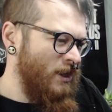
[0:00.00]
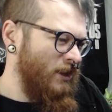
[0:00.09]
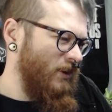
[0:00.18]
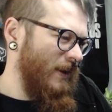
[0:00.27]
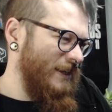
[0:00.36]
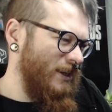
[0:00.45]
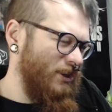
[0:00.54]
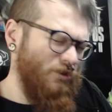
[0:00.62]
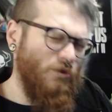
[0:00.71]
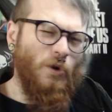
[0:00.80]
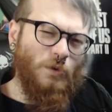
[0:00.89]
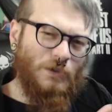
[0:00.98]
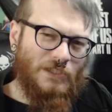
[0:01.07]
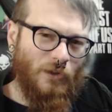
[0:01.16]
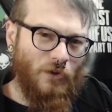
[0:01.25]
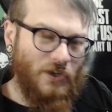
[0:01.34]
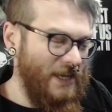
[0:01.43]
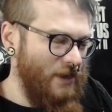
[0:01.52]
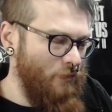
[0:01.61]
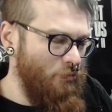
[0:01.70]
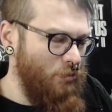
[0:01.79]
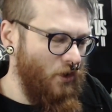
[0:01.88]
like, gross
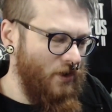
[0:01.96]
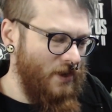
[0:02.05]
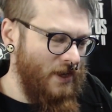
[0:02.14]
looking, but